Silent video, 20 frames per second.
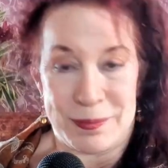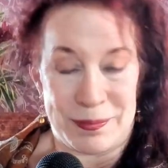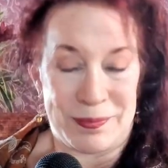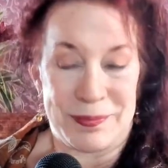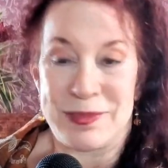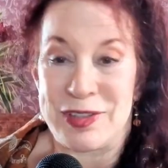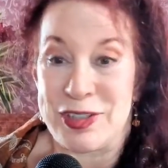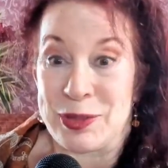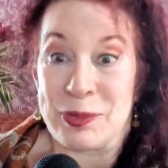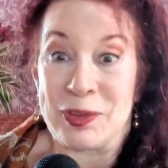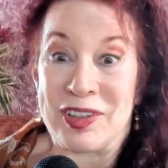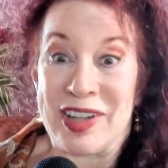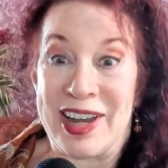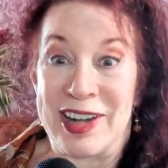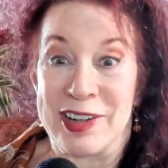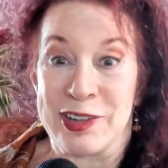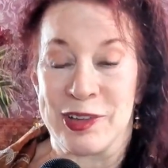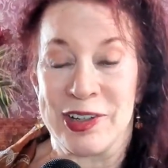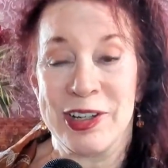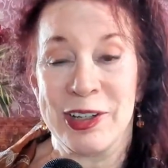So
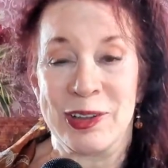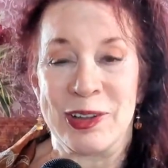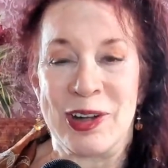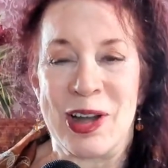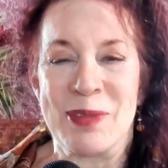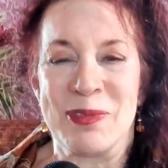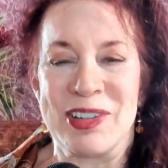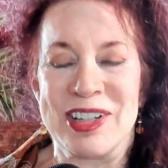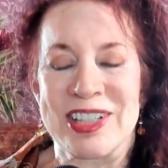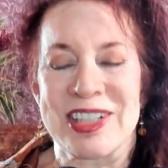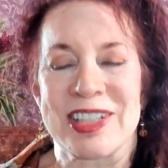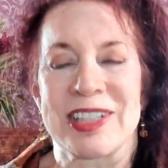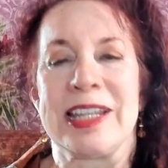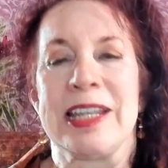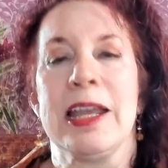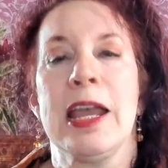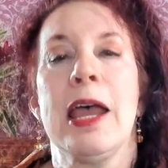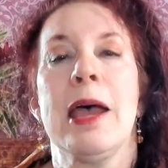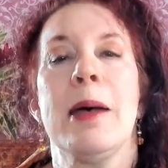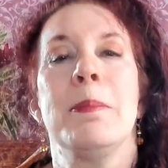glad you're here,
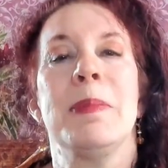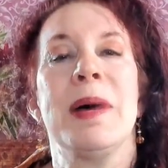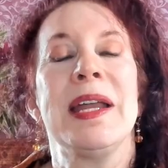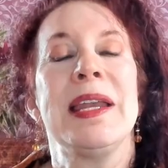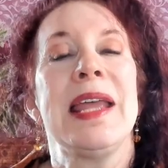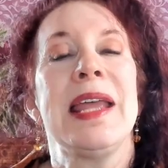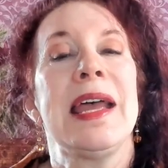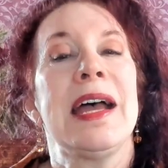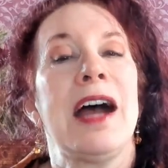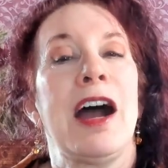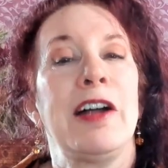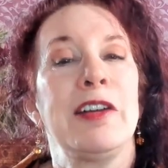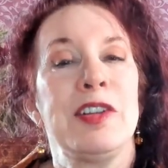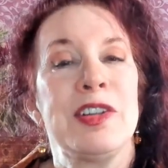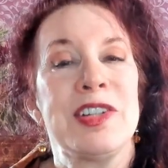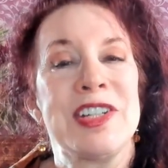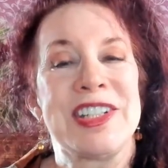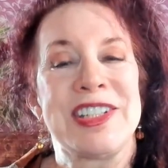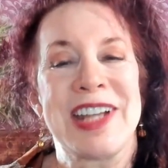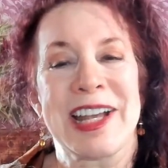obviously. But on
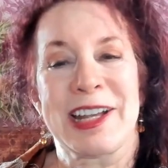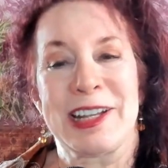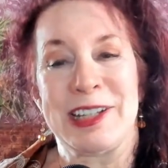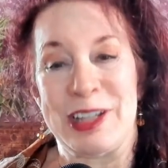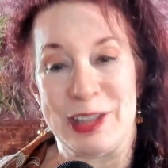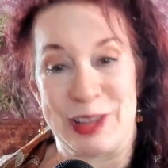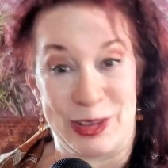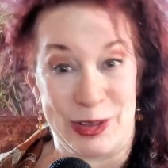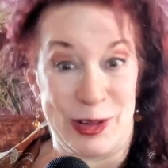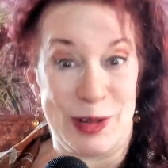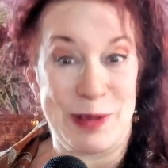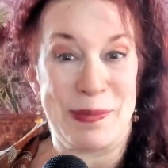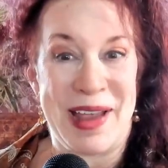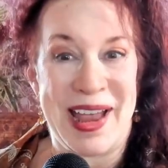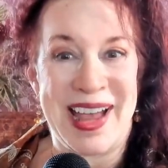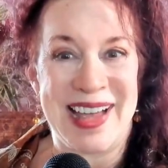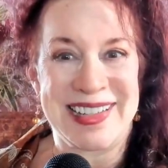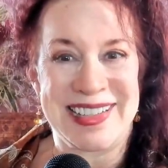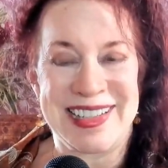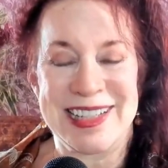your second and third
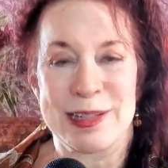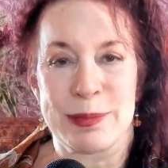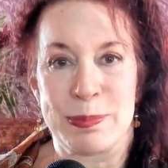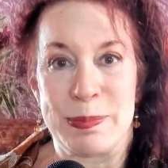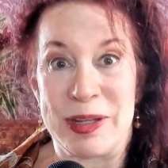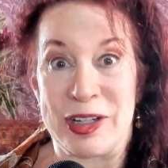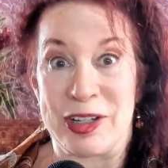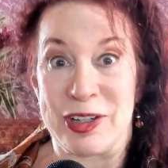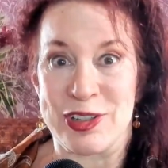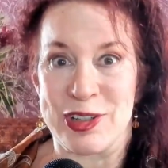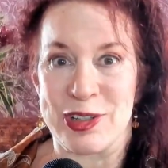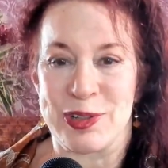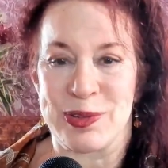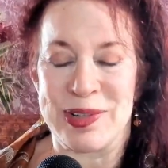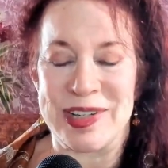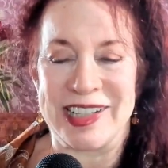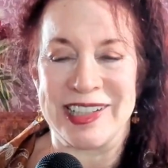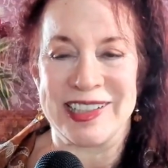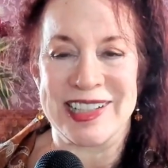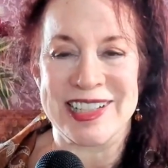passes, because you're
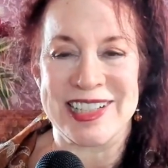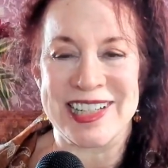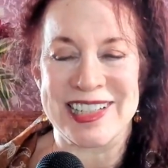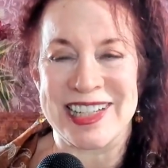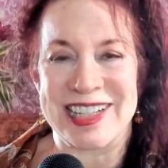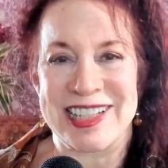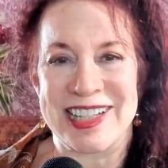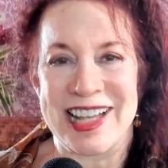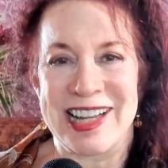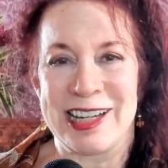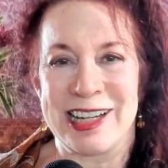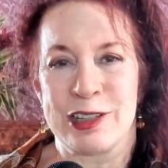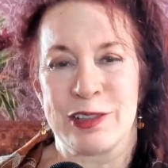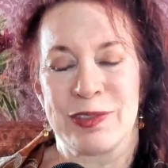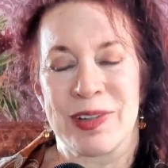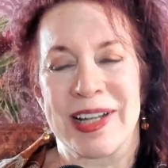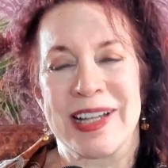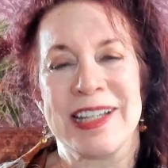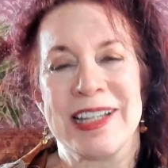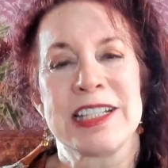treating this as a steady
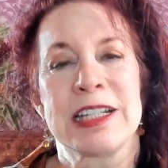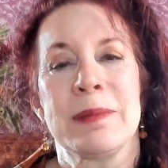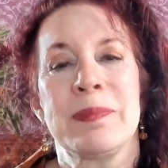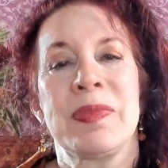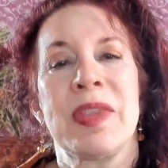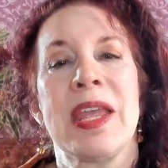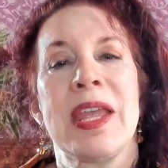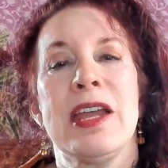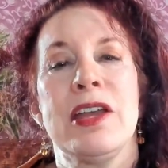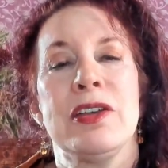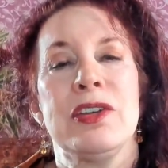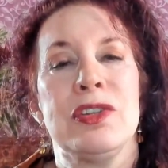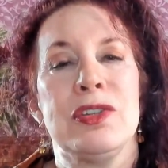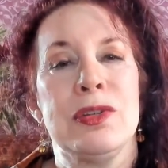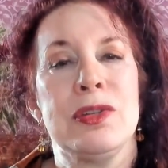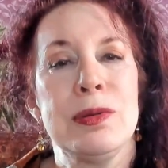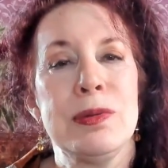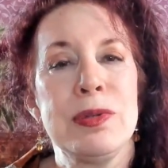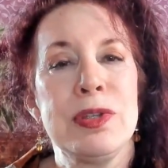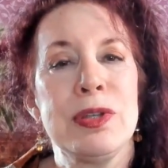device,
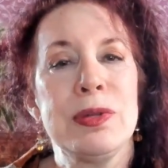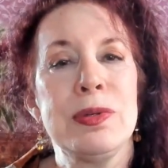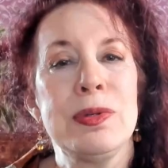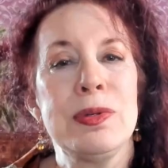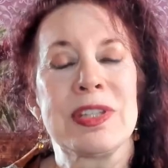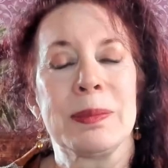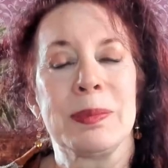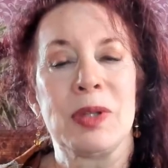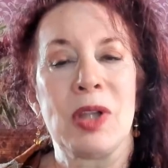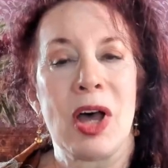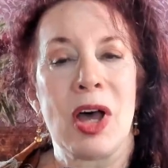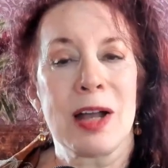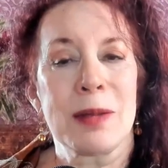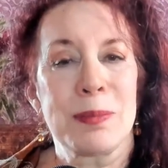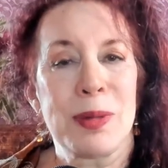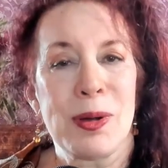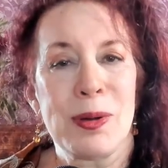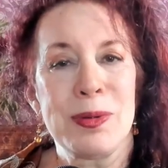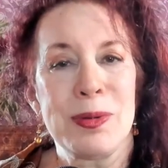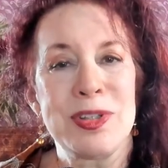do use the blog
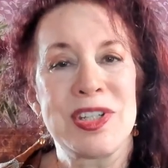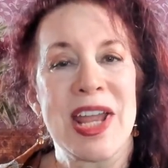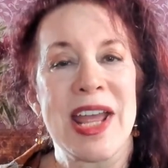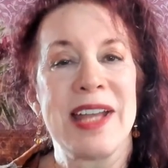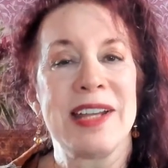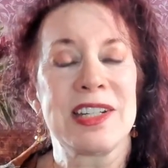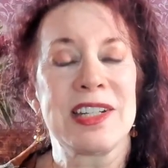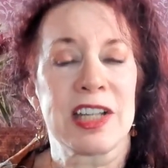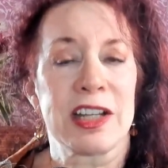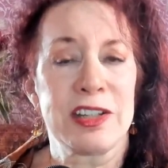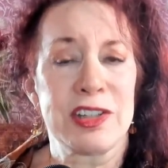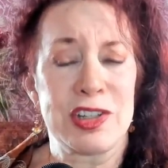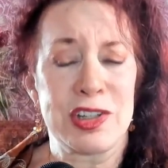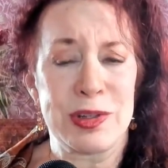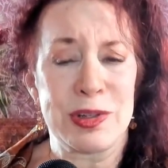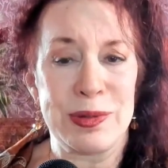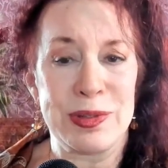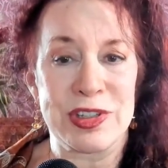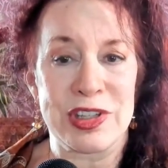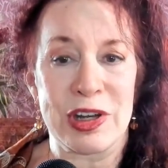post and Sun
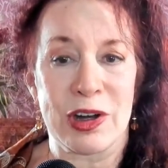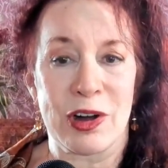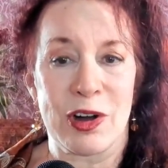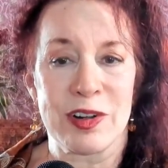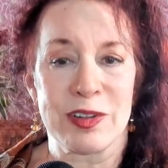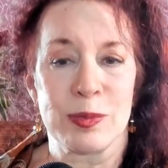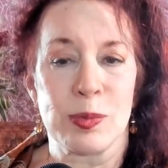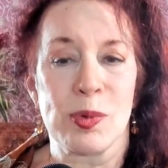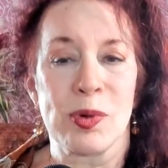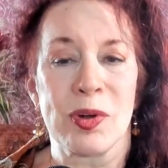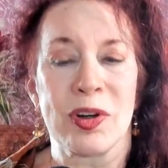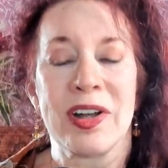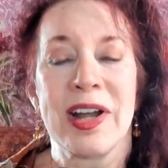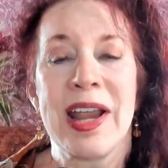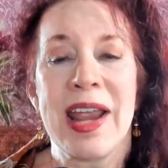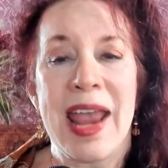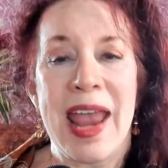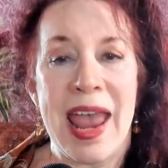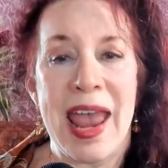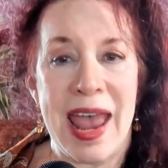Tzu's The Art of War
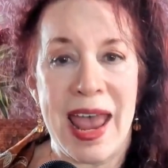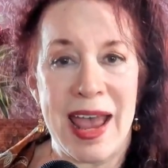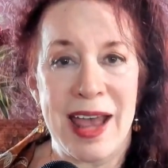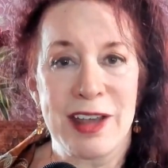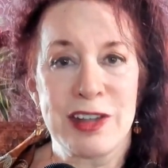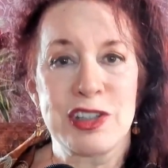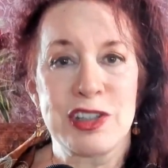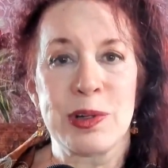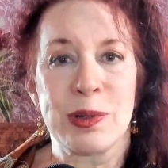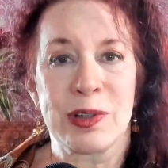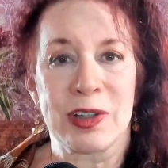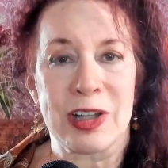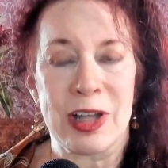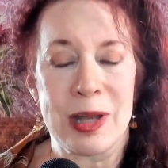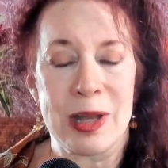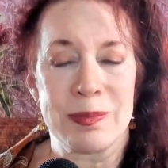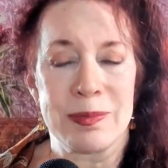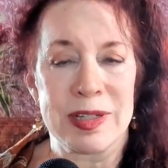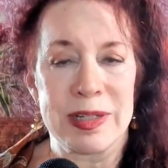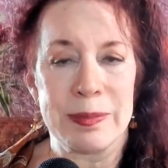as your
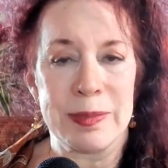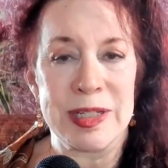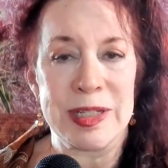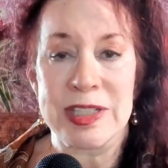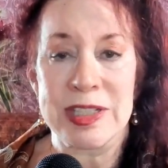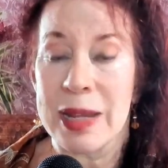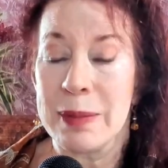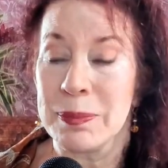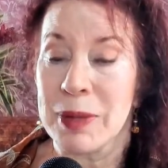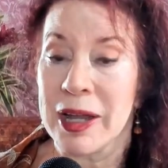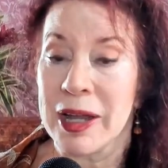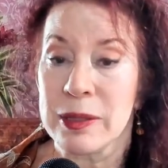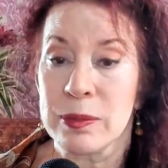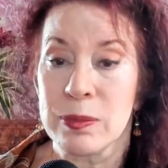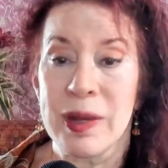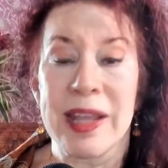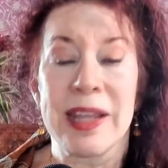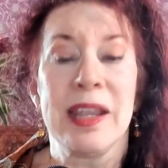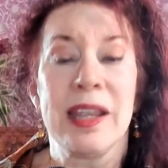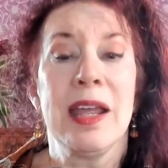accompaniments. And by the
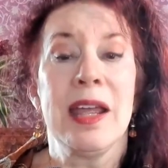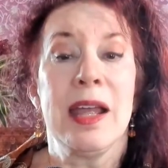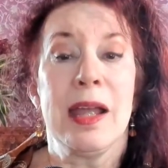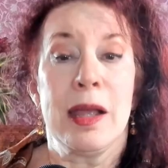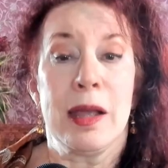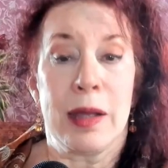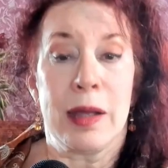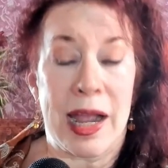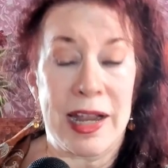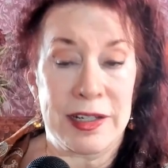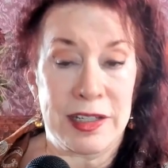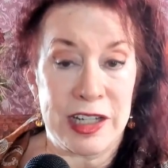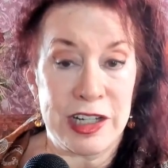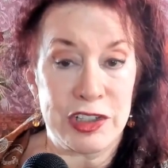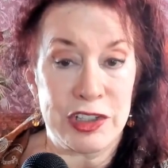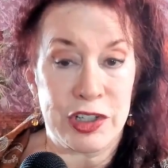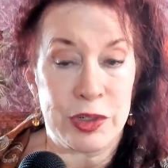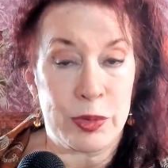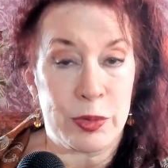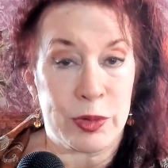way, I
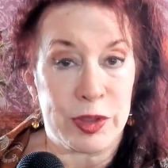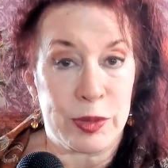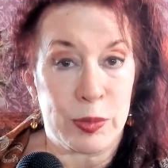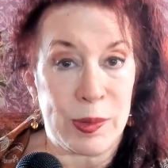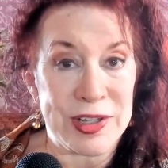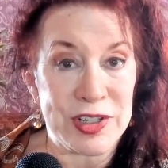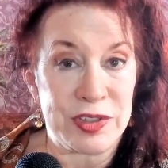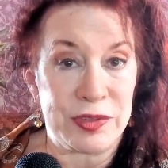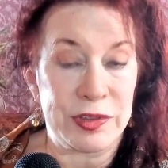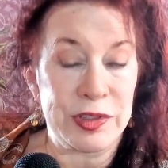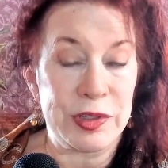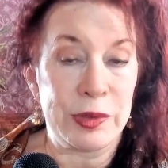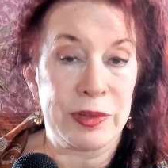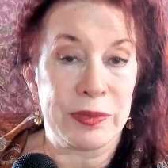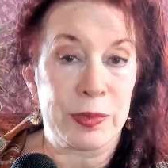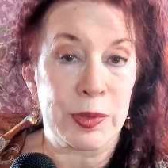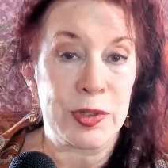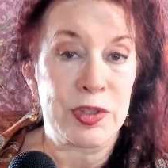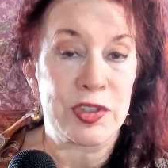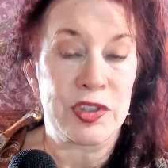teach at Northwestern
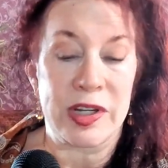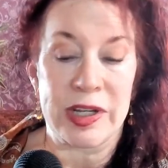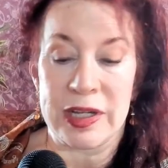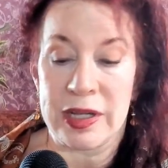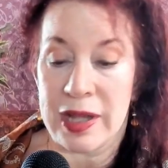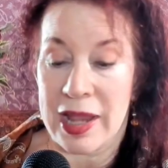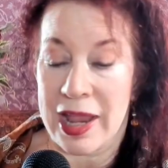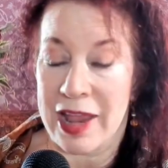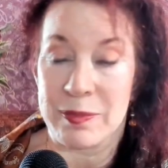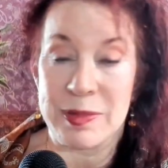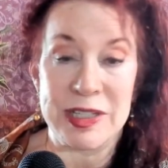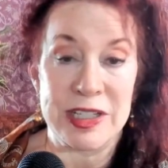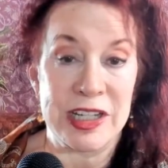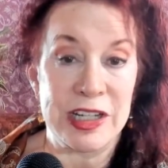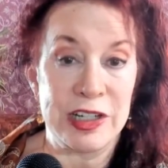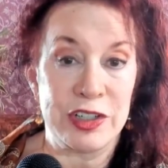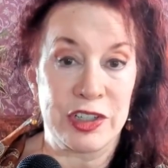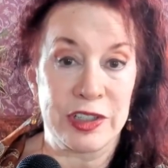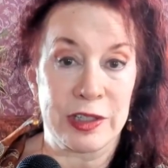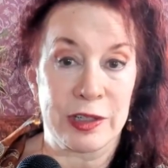University, have been
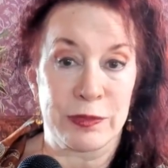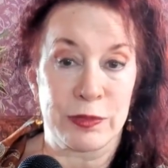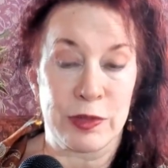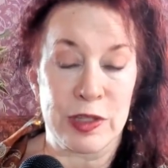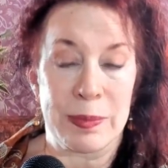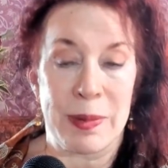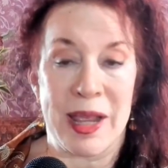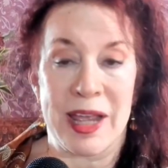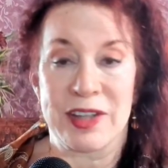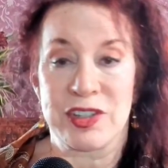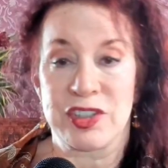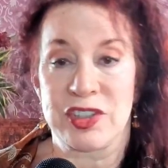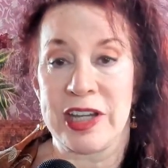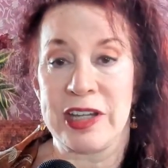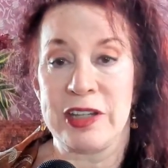teaching there for the past 8